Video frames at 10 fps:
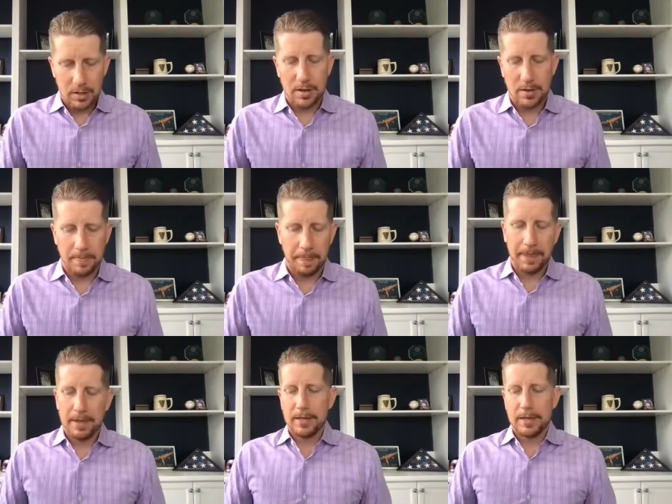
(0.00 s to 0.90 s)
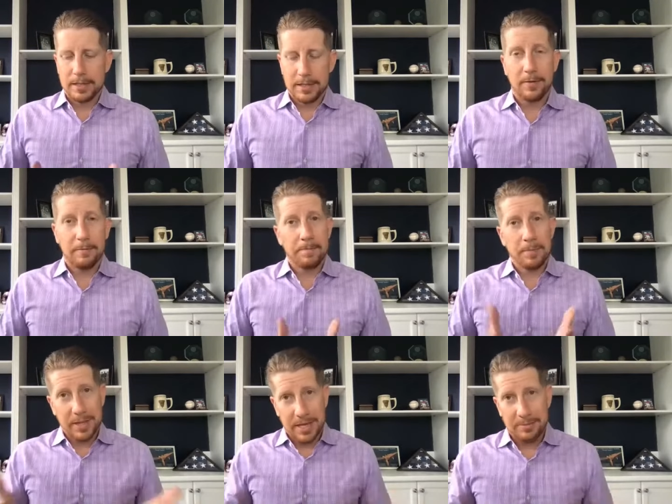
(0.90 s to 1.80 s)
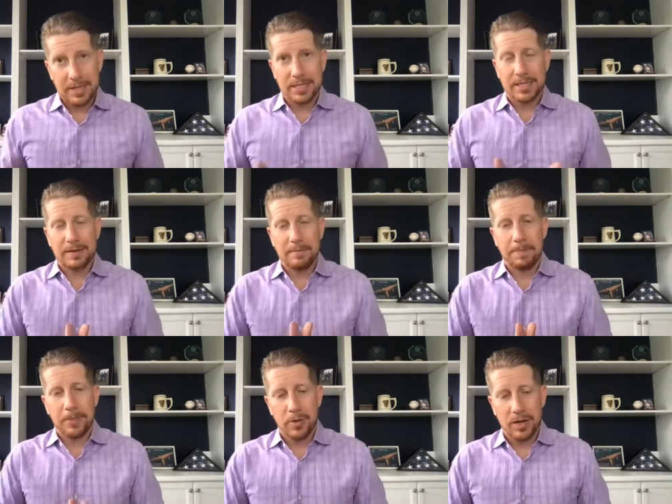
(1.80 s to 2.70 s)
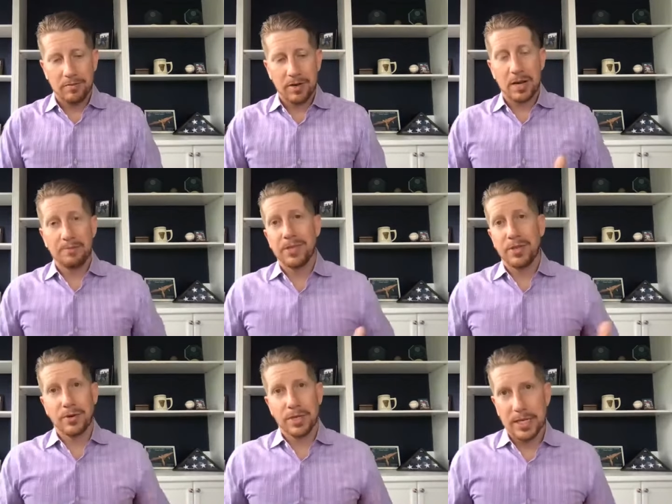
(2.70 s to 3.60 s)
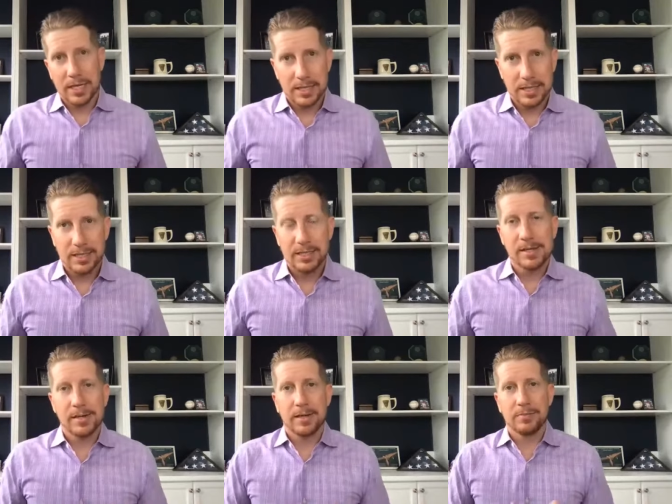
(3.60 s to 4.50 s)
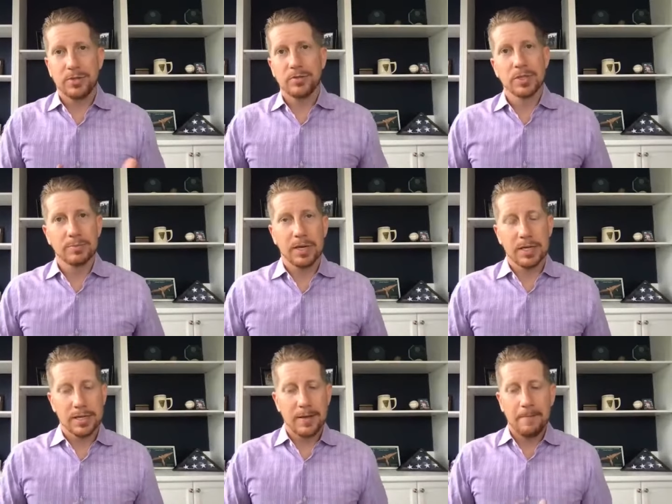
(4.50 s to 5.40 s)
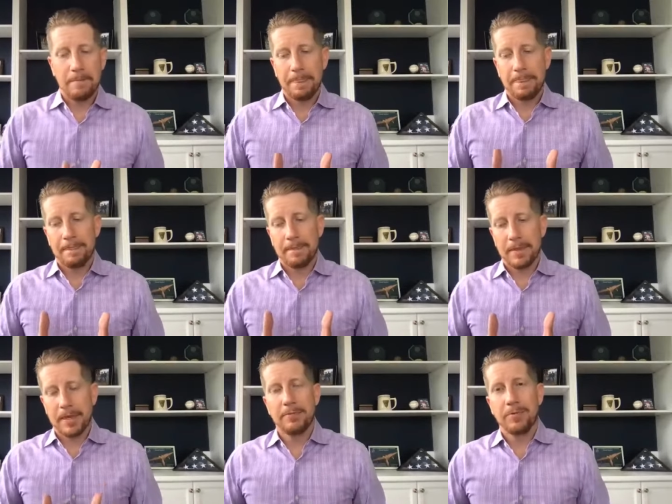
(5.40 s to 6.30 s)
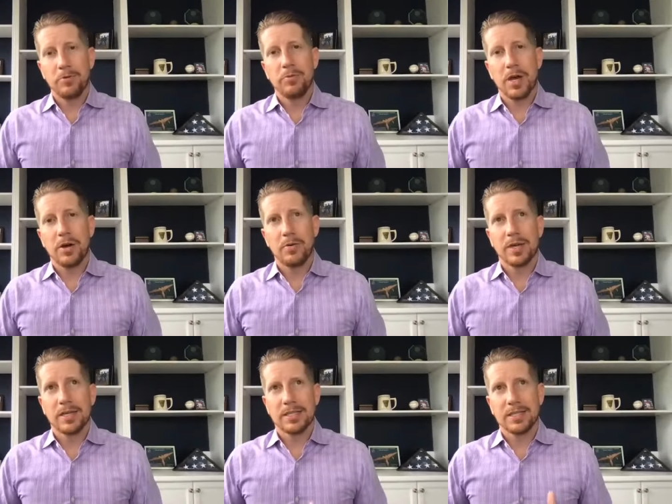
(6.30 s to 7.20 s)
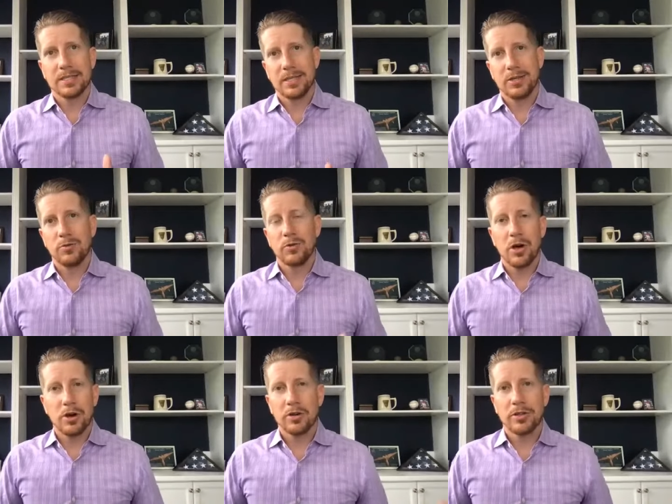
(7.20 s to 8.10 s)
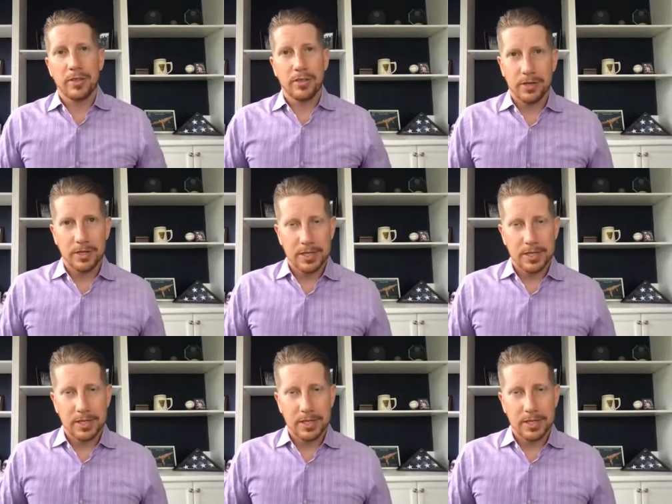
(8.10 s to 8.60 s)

Um, so, but that being said, you have up to 30 days um, to respond. If you know that it's going to take you longer than 30